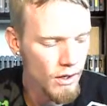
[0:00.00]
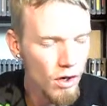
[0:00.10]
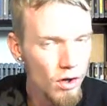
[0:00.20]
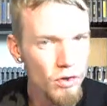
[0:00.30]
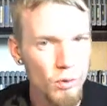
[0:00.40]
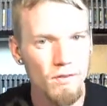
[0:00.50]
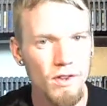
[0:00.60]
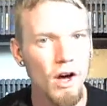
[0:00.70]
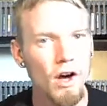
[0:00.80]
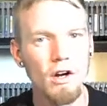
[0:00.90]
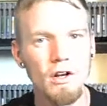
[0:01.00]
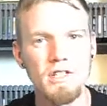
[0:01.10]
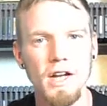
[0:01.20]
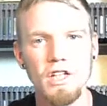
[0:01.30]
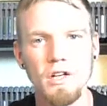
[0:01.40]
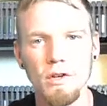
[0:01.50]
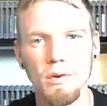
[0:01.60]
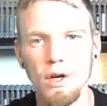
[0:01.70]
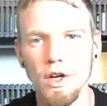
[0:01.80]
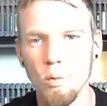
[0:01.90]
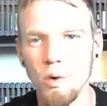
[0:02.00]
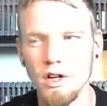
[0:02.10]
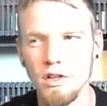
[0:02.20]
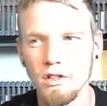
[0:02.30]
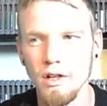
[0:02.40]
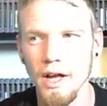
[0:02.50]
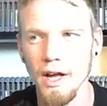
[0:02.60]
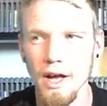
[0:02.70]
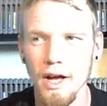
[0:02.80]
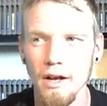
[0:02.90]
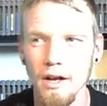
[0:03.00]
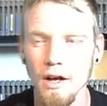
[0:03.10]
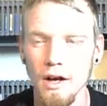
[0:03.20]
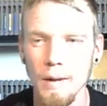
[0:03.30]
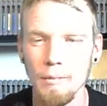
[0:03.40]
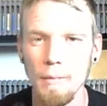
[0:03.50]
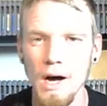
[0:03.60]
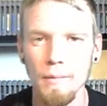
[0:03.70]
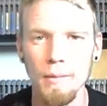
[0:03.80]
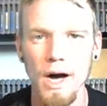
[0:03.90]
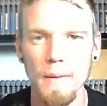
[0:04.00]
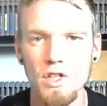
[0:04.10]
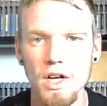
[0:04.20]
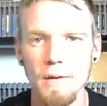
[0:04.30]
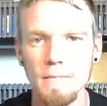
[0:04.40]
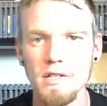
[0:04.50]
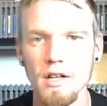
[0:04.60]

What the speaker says: all three of the arcs, and I actually went to a Goodwill and a couple mom and pop shops,